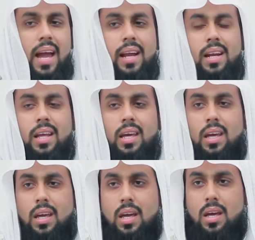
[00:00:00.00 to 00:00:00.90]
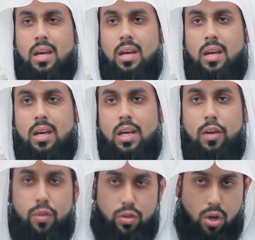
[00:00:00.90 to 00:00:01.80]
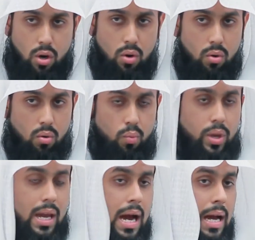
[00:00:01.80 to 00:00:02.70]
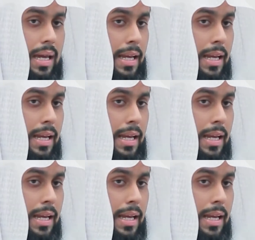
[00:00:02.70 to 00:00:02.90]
sadly, even though we are